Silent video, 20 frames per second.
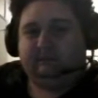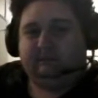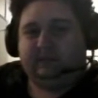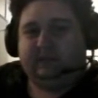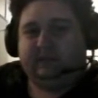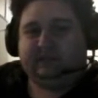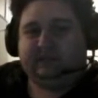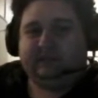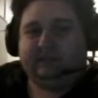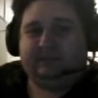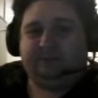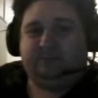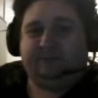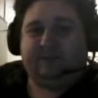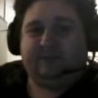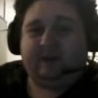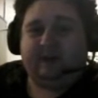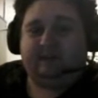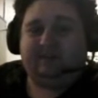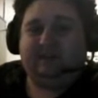Except
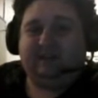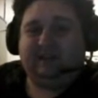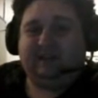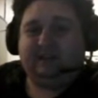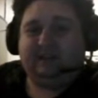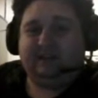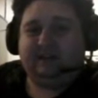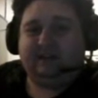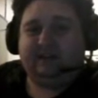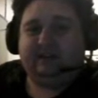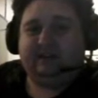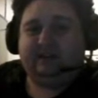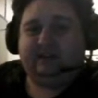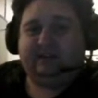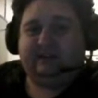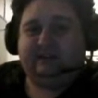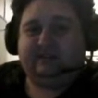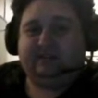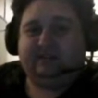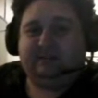without the uh,
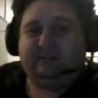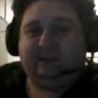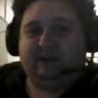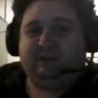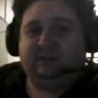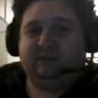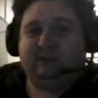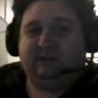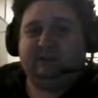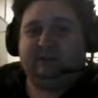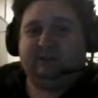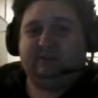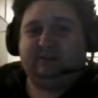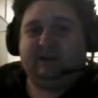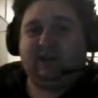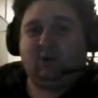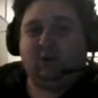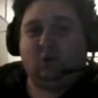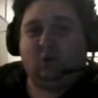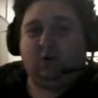somebody doing
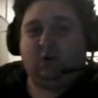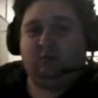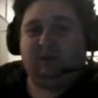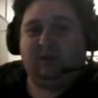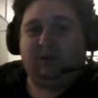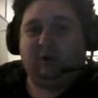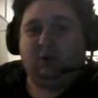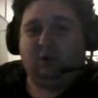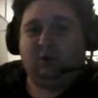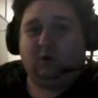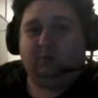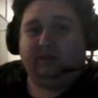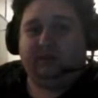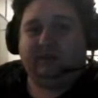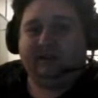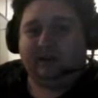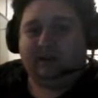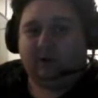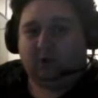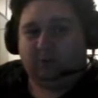something horribly, horribly
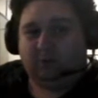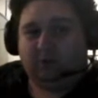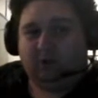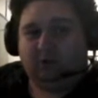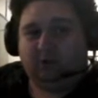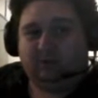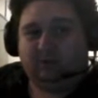terrible.